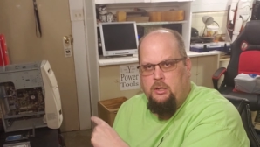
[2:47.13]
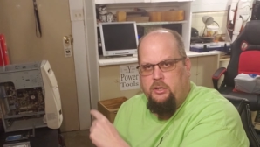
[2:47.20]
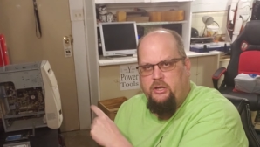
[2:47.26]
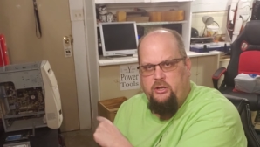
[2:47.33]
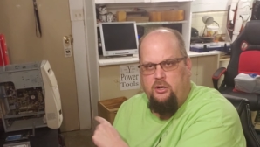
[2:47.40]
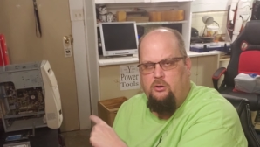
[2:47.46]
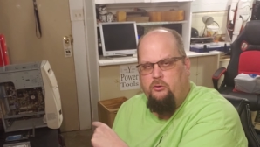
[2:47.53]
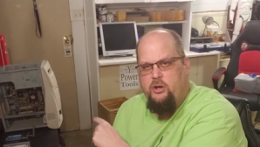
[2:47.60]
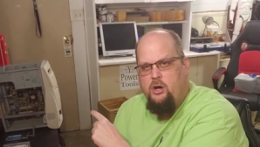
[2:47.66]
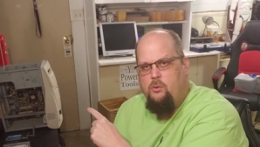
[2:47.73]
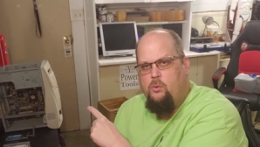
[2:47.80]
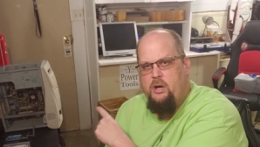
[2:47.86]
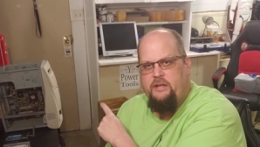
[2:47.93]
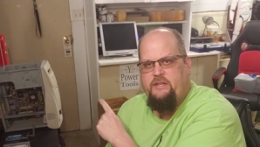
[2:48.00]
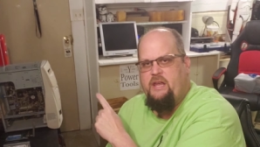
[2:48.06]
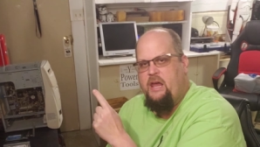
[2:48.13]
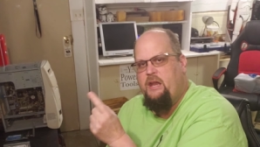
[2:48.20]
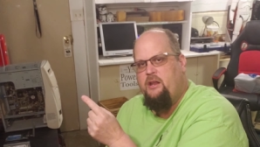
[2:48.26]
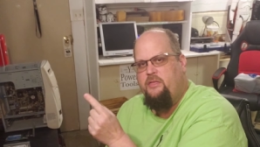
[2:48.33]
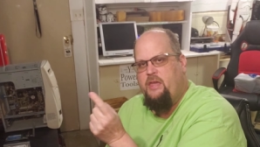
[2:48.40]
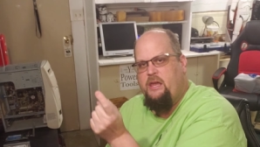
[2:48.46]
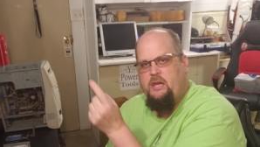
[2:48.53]
you don't know what
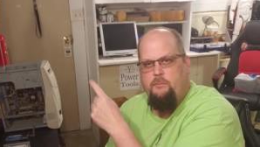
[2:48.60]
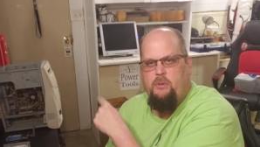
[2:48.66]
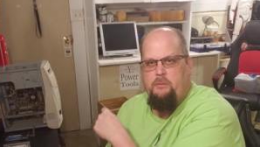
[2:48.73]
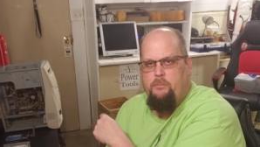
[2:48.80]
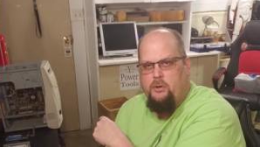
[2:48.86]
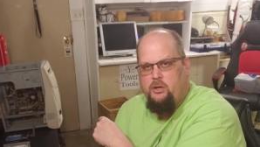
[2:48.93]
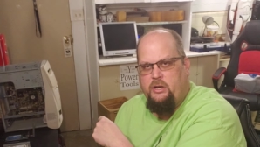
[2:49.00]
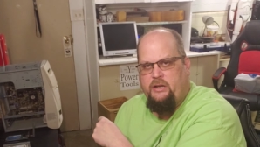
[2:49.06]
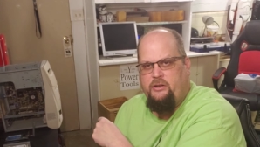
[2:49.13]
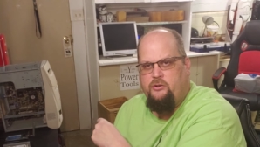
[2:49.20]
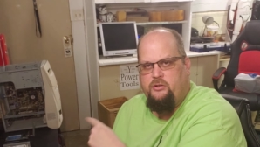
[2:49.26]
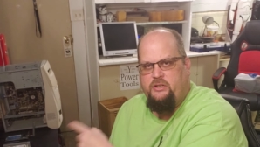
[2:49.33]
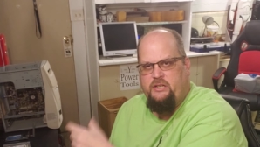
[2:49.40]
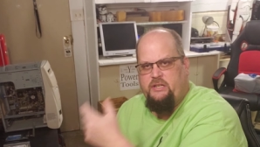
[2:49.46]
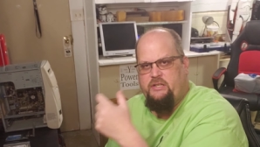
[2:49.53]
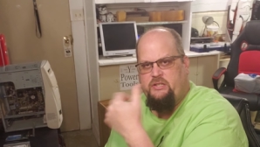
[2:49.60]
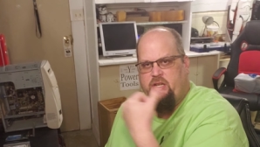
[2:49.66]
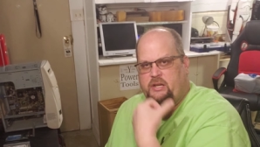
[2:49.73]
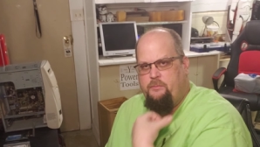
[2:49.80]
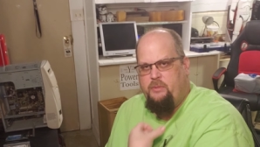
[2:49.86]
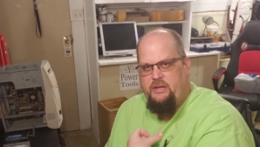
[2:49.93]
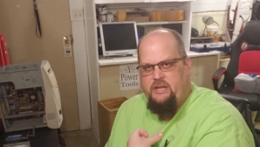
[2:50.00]
data they could be burning to a disk
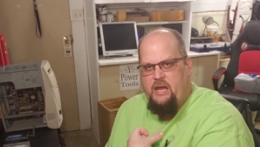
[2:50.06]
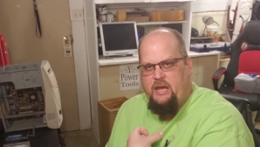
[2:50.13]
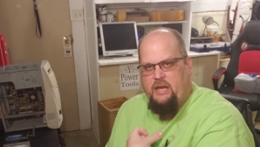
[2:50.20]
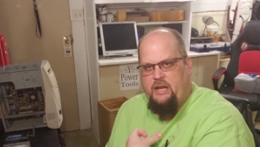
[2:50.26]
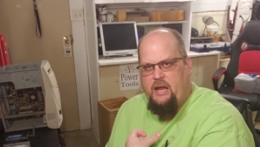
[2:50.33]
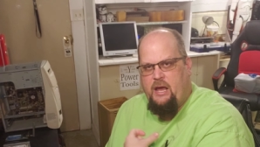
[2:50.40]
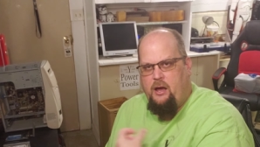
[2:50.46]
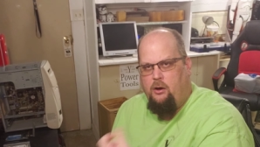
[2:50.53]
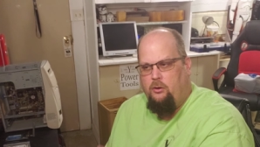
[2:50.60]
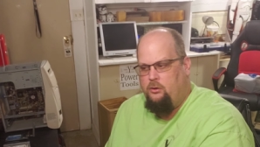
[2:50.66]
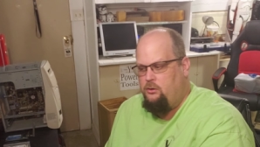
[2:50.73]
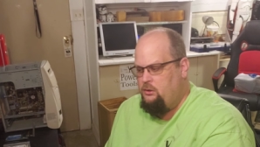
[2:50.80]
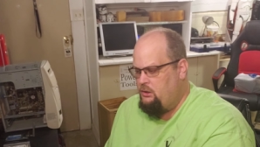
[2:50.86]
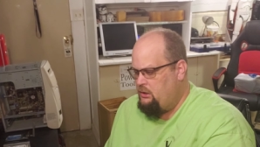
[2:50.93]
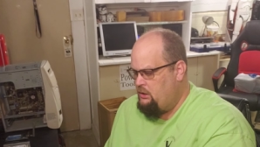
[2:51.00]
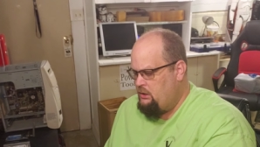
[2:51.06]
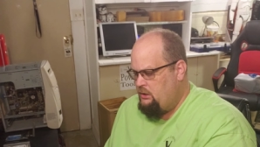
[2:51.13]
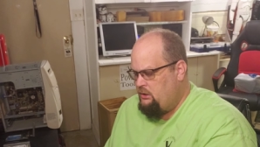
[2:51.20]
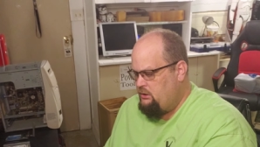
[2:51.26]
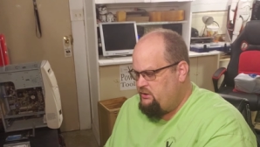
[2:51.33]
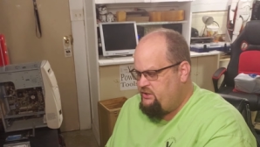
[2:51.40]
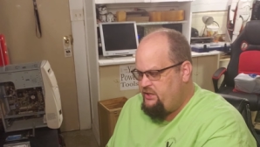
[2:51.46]
and be taken out.
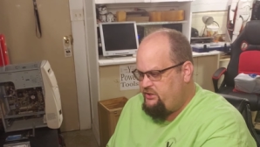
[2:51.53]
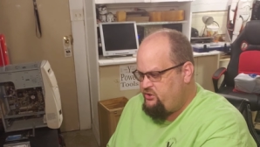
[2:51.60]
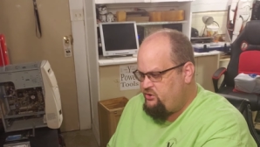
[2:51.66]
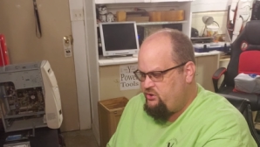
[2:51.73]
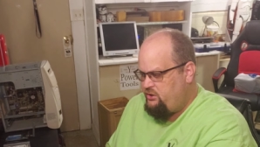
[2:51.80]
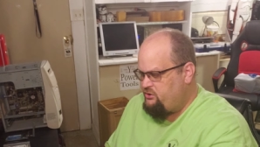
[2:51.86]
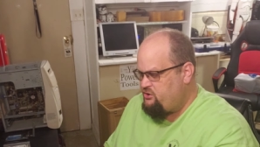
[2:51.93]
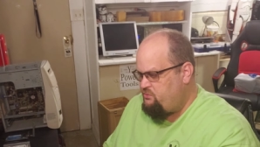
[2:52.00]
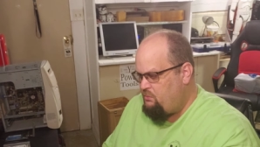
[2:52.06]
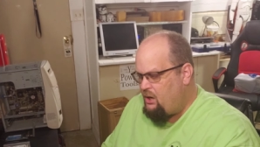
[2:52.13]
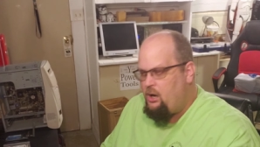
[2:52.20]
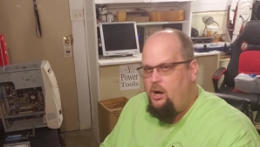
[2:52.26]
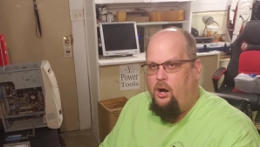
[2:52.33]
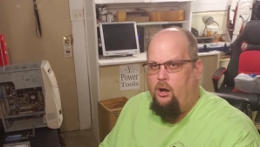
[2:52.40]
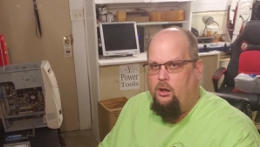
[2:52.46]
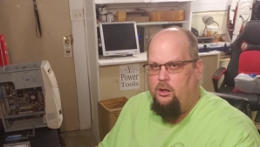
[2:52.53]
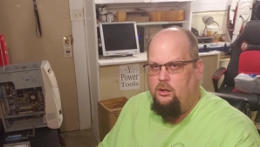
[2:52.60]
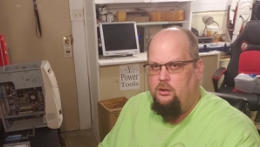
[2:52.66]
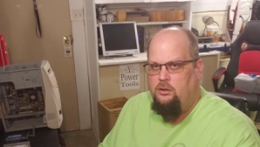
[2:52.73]
Disks are small.